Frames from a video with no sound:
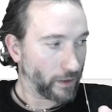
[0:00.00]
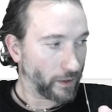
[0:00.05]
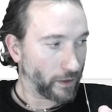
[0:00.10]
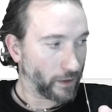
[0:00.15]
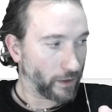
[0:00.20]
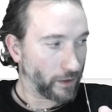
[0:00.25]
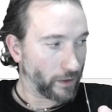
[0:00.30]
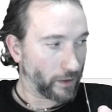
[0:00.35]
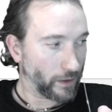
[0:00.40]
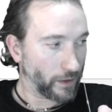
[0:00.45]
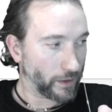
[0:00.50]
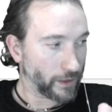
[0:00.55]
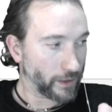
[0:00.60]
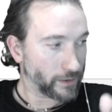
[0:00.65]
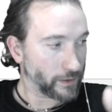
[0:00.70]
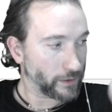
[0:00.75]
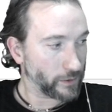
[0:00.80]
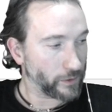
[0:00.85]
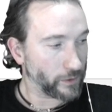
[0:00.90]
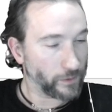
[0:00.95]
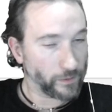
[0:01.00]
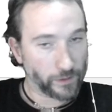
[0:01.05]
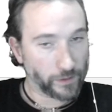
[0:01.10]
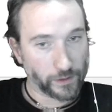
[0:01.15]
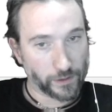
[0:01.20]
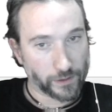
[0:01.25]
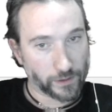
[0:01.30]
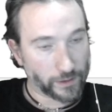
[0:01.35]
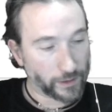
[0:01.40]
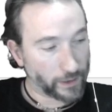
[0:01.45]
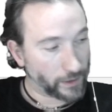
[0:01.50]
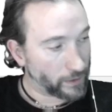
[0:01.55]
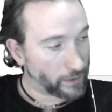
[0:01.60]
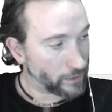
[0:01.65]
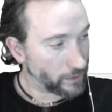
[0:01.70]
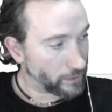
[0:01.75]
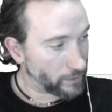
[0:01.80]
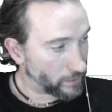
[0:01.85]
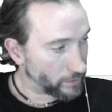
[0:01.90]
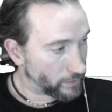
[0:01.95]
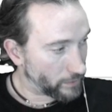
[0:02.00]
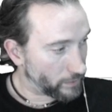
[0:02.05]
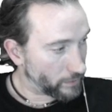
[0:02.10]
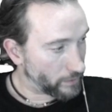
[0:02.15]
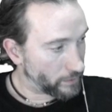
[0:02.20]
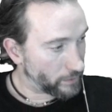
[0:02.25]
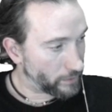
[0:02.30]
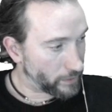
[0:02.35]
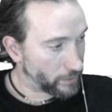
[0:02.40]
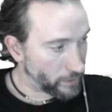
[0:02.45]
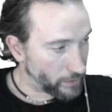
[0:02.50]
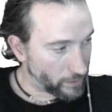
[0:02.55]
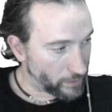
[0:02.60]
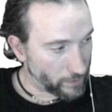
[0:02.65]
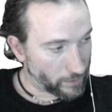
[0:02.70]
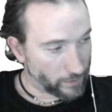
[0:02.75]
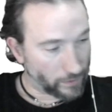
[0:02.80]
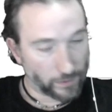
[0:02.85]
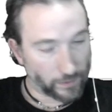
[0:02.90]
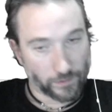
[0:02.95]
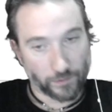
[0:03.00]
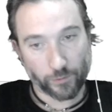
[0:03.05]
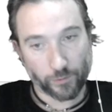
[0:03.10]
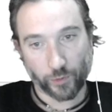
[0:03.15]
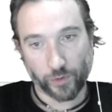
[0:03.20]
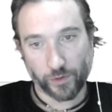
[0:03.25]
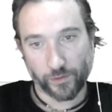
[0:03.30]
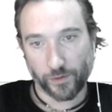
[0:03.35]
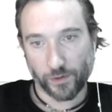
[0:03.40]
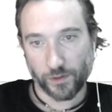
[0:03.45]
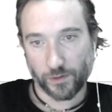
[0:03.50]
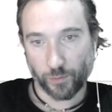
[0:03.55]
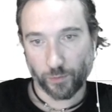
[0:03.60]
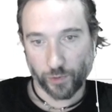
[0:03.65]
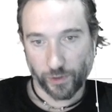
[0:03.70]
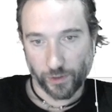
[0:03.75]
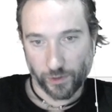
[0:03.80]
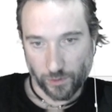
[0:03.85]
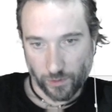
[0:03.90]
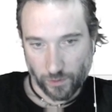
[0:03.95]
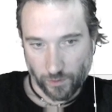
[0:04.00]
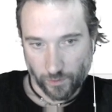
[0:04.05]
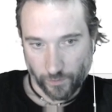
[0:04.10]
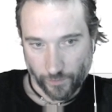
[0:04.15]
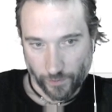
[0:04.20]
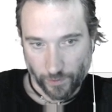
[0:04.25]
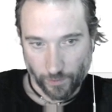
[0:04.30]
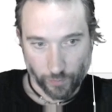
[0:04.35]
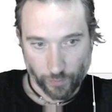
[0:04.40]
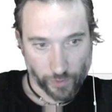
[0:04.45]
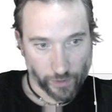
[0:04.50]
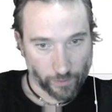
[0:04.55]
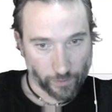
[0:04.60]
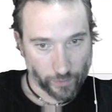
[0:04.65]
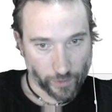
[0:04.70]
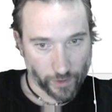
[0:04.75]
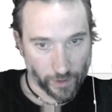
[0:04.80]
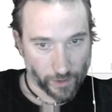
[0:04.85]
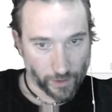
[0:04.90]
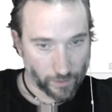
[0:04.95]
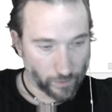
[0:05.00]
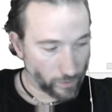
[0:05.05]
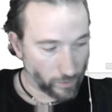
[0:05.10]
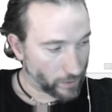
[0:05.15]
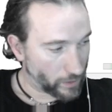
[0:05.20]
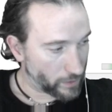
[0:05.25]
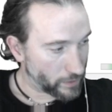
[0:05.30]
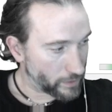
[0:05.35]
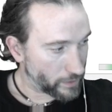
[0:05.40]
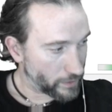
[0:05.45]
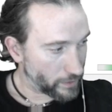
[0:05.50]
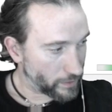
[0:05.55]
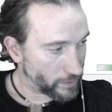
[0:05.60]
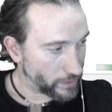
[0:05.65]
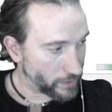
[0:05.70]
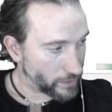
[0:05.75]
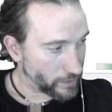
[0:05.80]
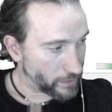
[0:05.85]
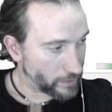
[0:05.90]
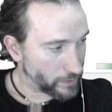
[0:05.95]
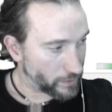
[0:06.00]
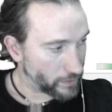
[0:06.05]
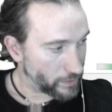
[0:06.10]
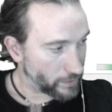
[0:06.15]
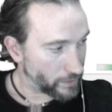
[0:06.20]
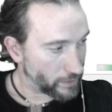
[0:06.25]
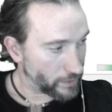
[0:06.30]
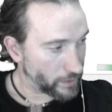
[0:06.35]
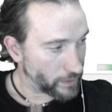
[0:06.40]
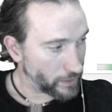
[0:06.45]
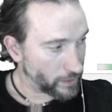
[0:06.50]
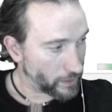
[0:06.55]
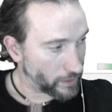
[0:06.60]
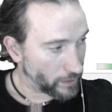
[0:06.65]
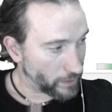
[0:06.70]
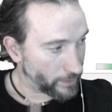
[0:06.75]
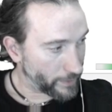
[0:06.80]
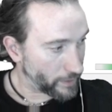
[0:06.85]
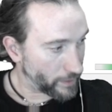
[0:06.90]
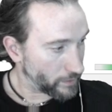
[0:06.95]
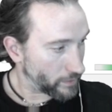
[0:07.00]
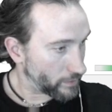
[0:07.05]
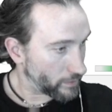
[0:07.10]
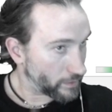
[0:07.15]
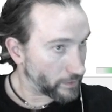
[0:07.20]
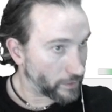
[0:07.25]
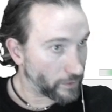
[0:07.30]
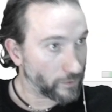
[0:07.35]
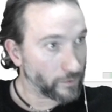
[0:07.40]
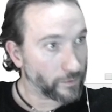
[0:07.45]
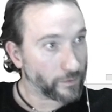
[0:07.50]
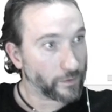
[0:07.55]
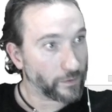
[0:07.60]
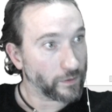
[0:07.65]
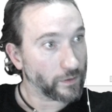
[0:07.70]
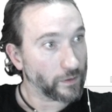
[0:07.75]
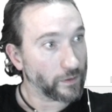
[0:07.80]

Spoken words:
I guess I do need to take the previous print off the print bread whilst this is thinking about itself.